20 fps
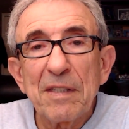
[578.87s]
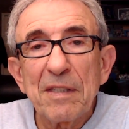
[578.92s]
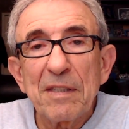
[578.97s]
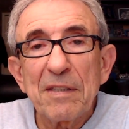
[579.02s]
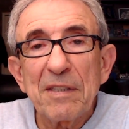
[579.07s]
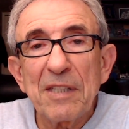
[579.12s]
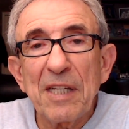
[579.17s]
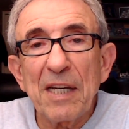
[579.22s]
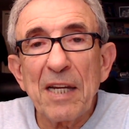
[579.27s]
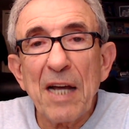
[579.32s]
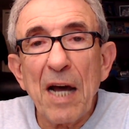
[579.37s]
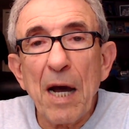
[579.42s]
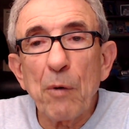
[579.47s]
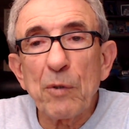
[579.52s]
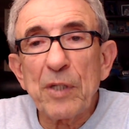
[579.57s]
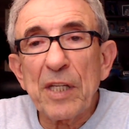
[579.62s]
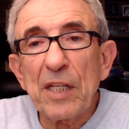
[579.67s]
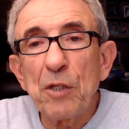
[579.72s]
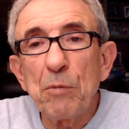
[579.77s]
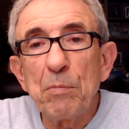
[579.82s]
then how
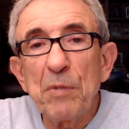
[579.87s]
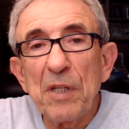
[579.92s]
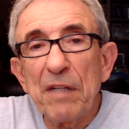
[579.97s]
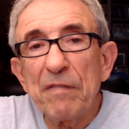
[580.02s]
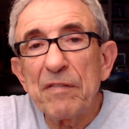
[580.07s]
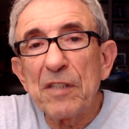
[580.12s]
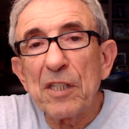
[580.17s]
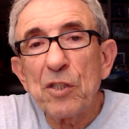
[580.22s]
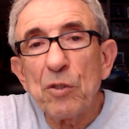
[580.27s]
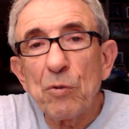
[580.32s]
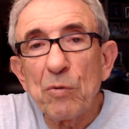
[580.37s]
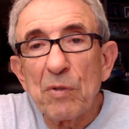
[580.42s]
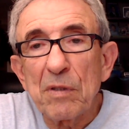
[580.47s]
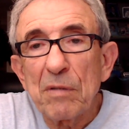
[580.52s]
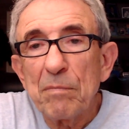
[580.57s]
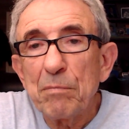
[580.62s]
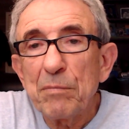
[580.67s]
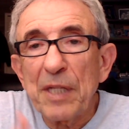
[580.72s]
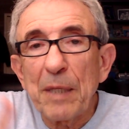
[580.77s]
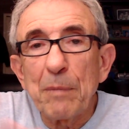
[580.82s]
can you believe that you will
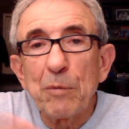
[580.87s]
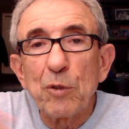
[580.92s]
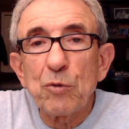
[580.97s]
be able